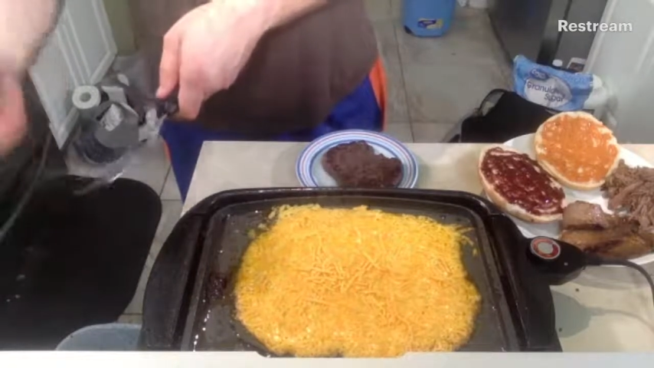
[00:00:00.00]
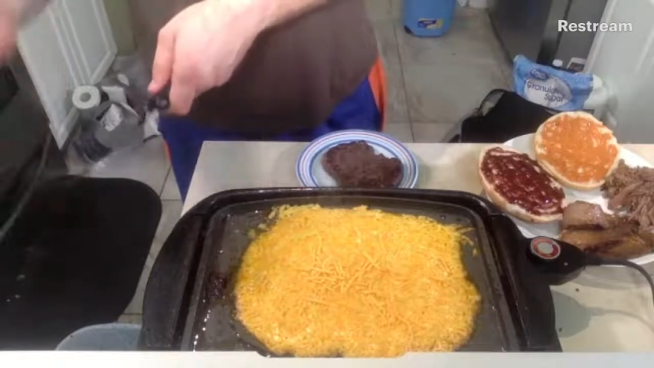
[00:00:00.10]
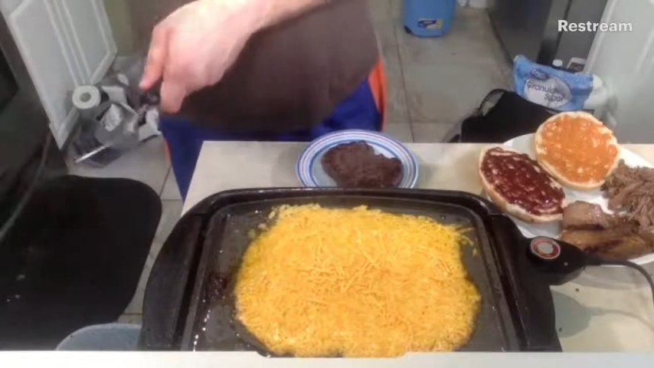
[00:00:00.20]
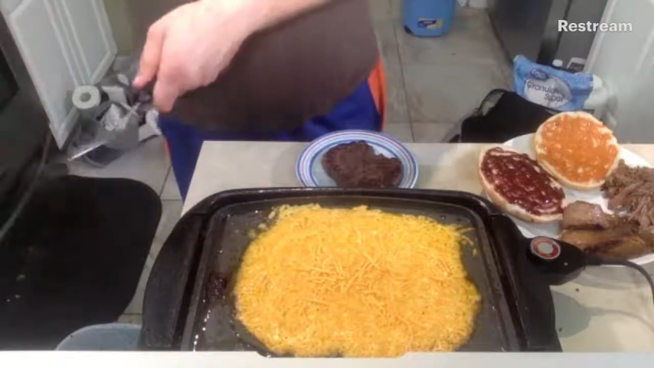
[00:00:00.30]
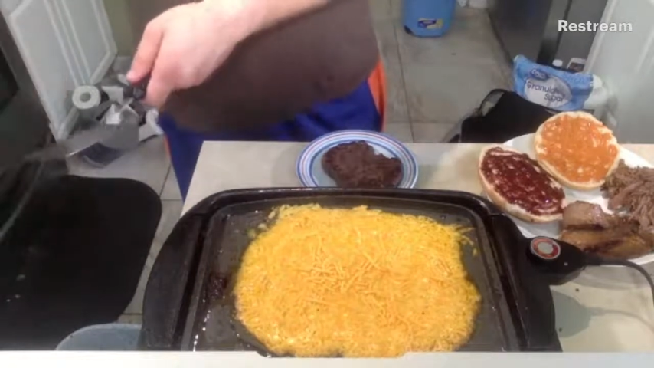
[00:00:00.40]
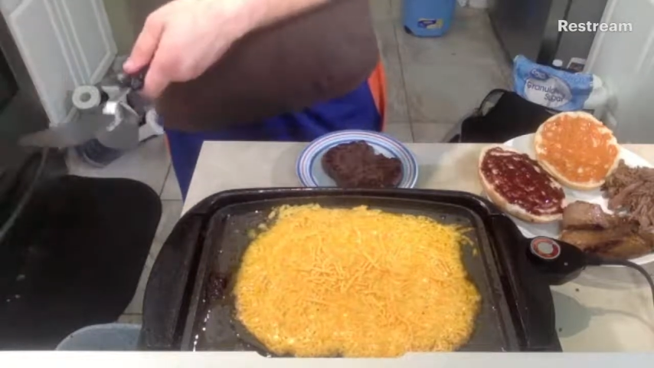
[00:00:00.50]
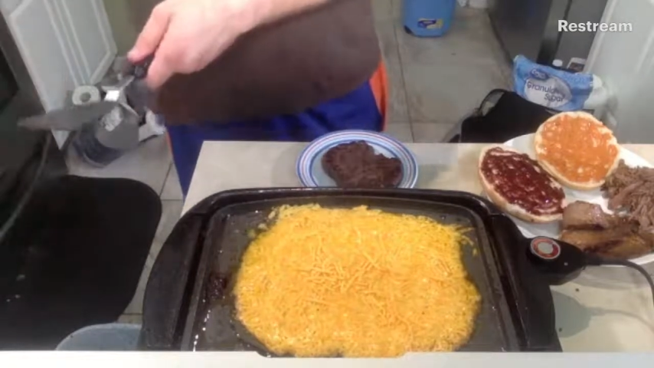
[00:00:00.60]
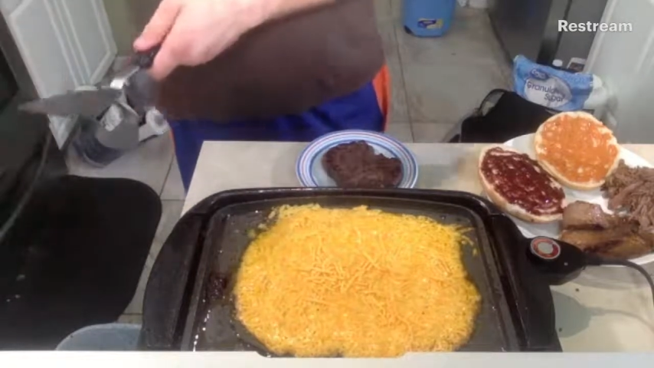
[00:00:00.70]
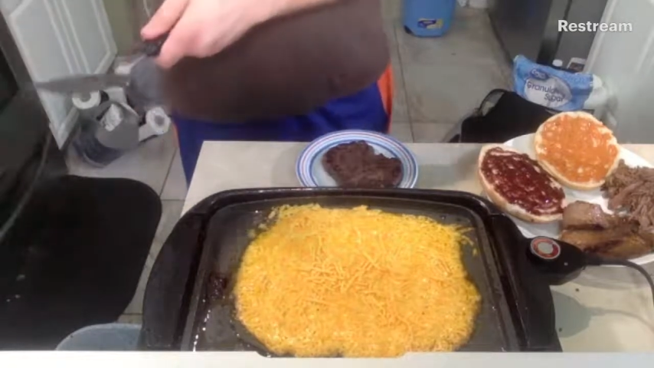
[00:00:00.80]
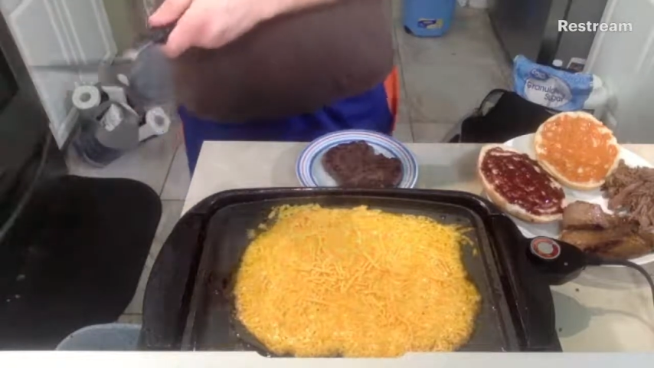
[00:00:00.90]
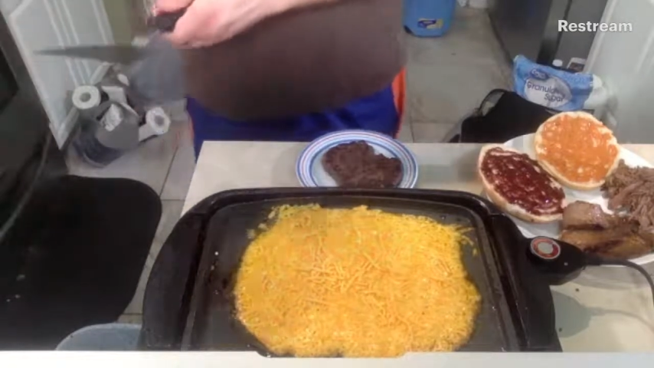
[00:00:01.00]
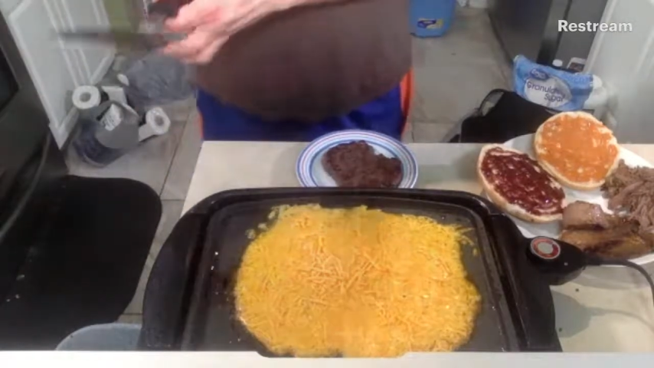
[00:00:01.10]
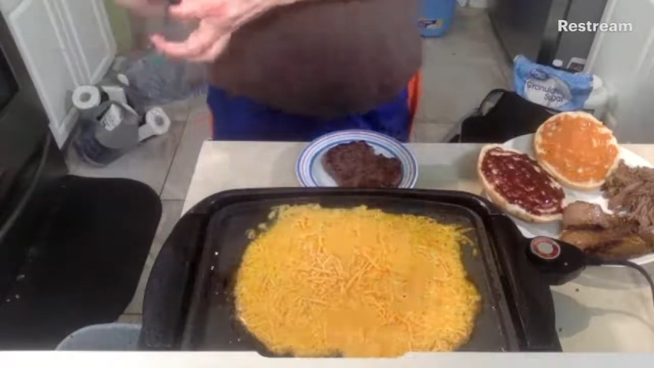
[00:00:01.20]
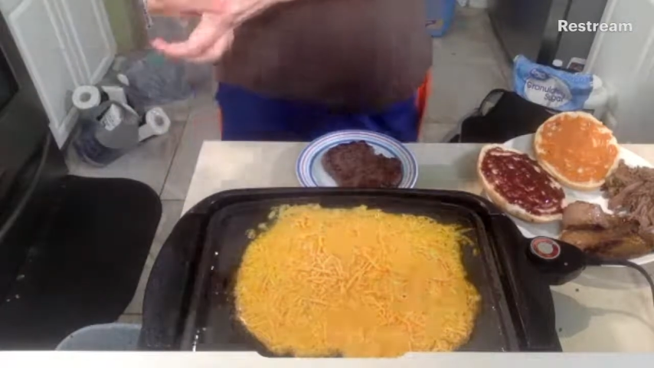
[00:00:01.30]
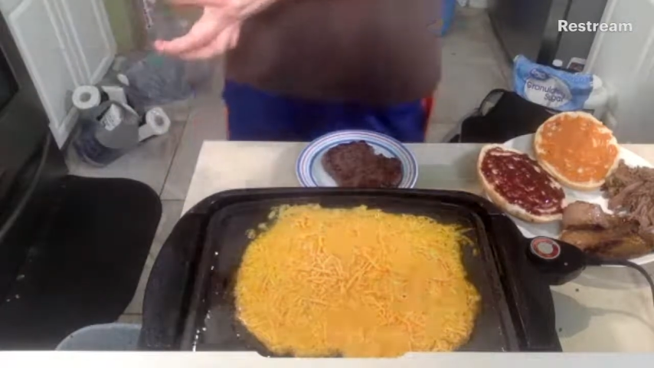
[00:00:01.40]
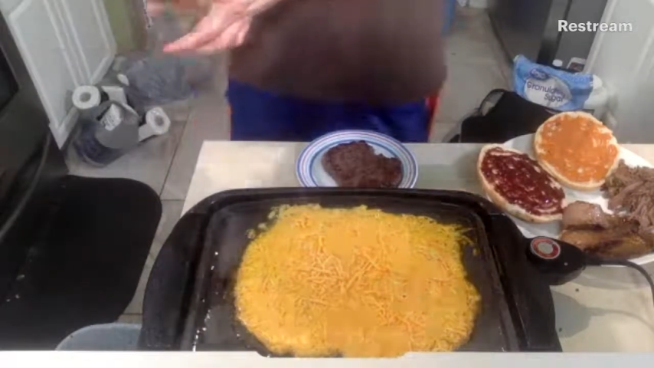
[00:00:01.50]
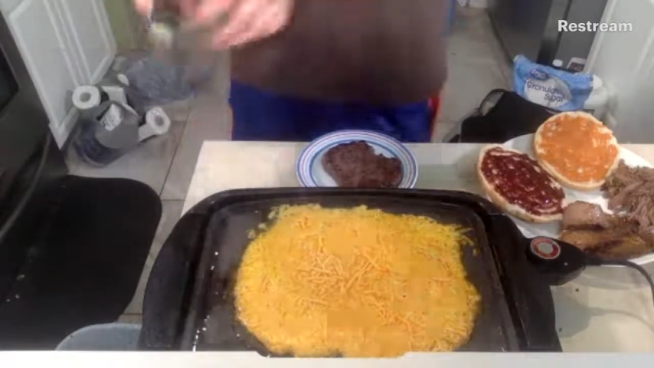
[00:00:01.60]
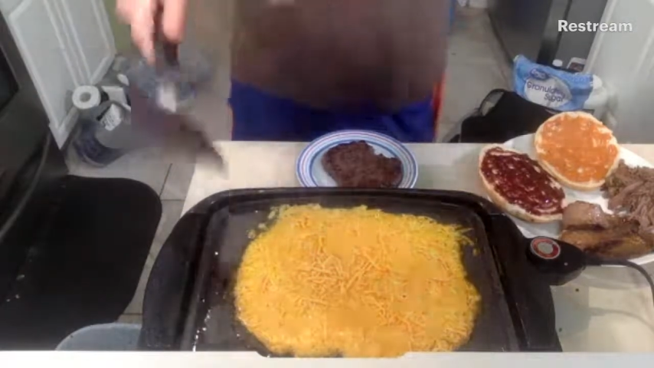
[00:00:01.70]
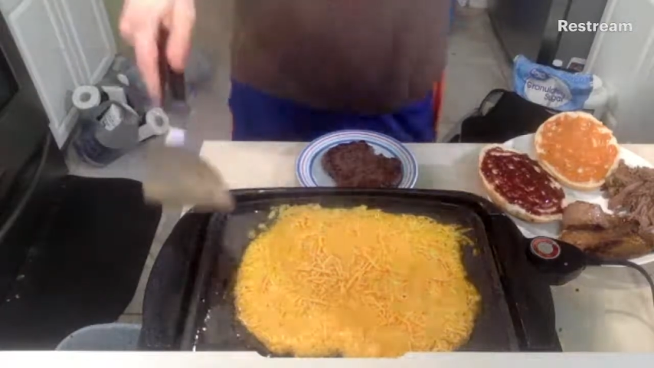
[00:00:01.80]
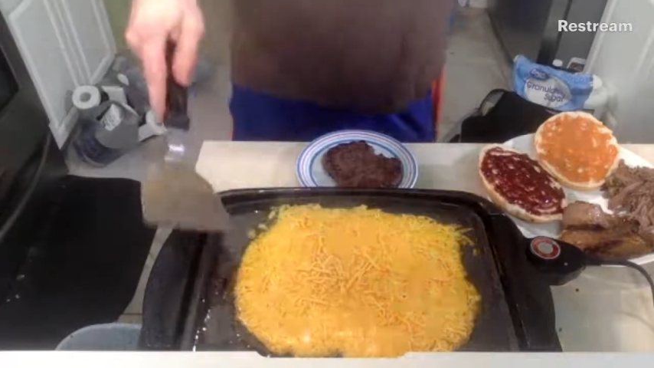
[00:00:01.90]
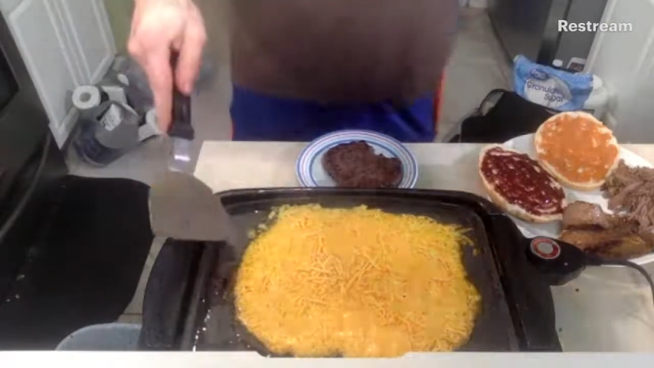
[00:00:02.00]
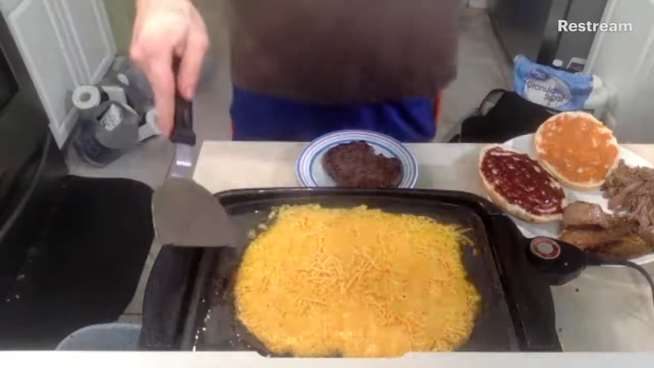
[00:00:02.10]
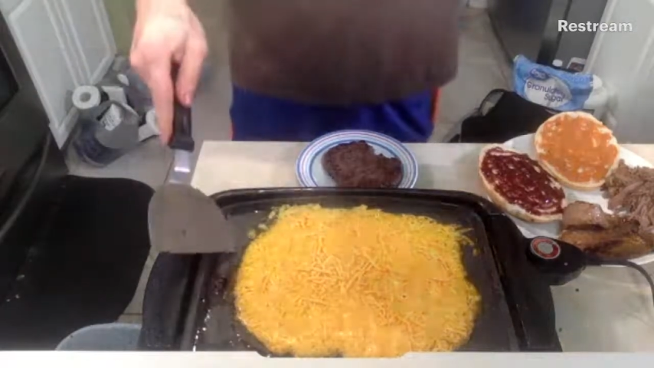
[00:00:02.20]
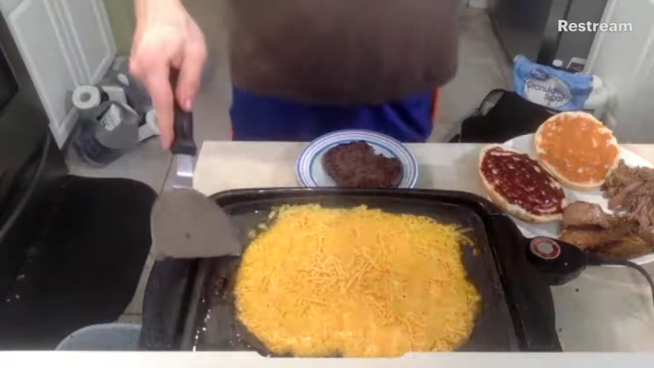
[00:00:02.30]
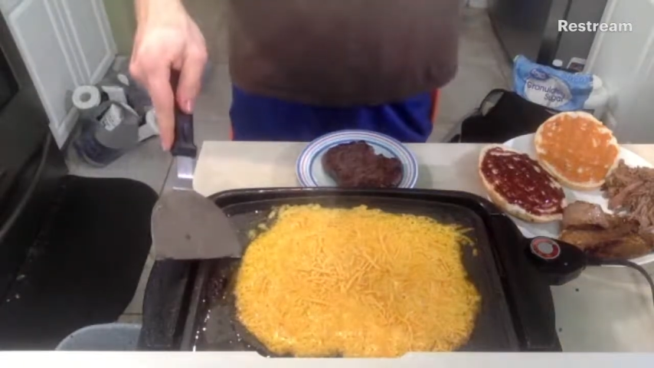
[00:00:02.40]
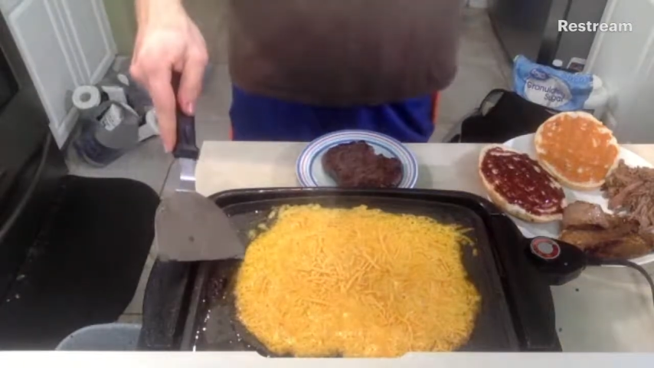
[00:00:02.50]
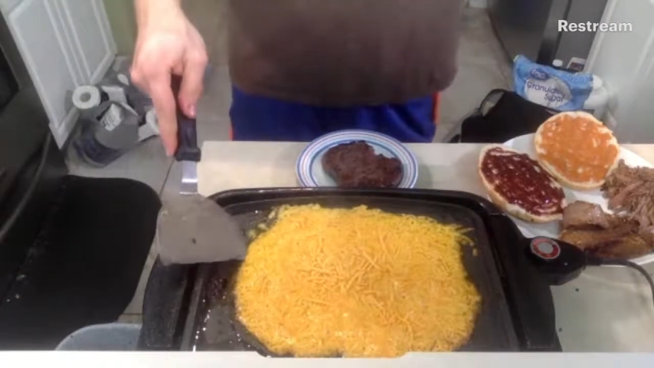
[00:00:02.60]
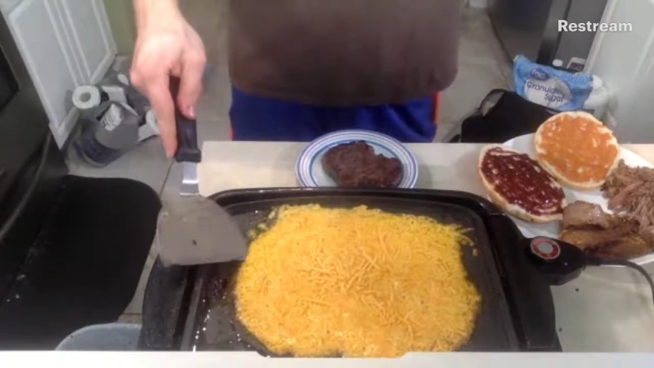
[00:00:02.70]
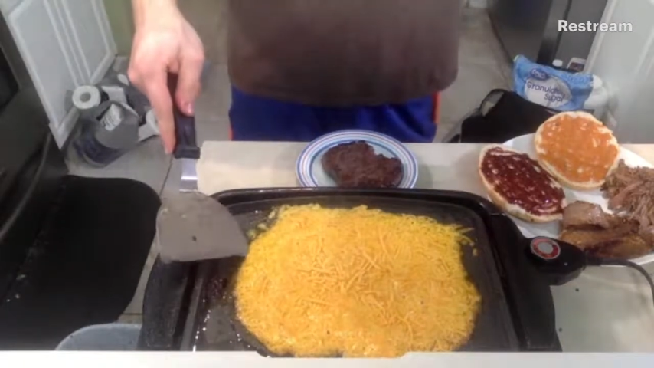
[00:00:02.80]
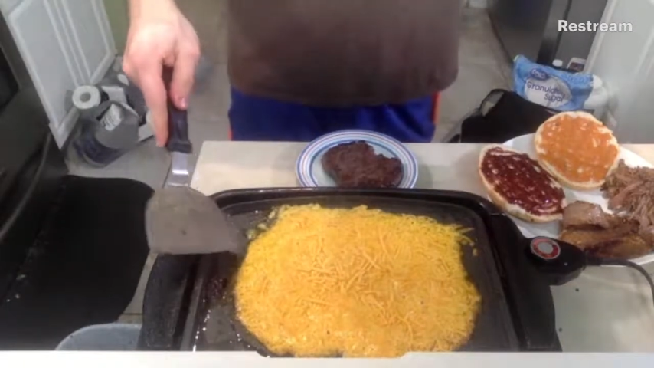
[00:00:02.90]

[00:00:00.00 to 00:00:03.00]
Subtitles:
No face is visible, so there are no lips to read.